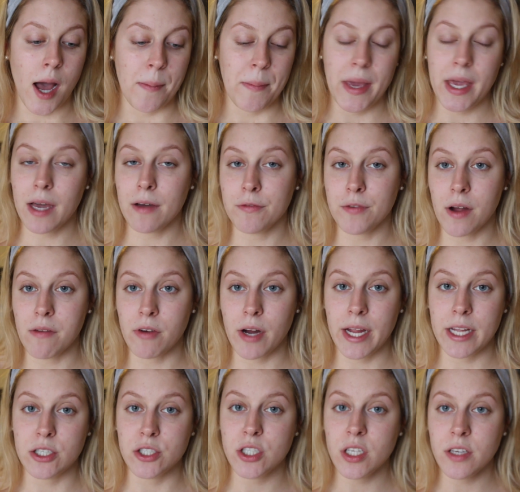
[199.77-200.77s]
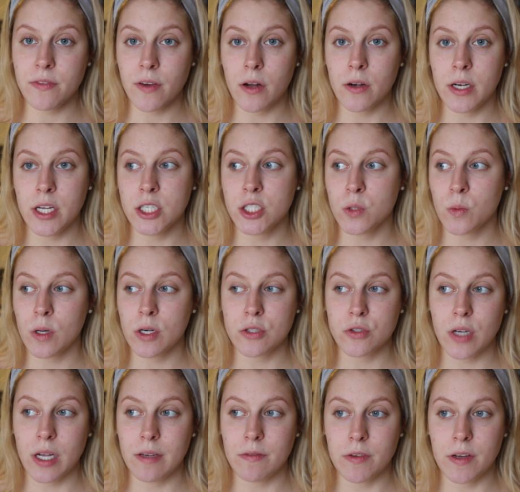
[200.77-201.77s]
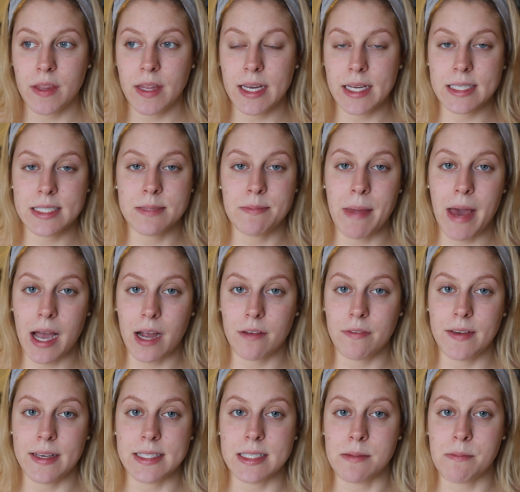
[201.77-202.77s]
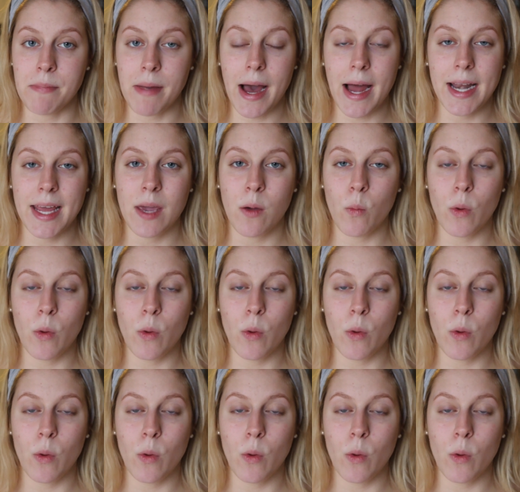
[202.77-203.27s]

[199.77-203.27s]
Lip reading: Makeup Forever HD foundation works great for this, MAC Face and Body.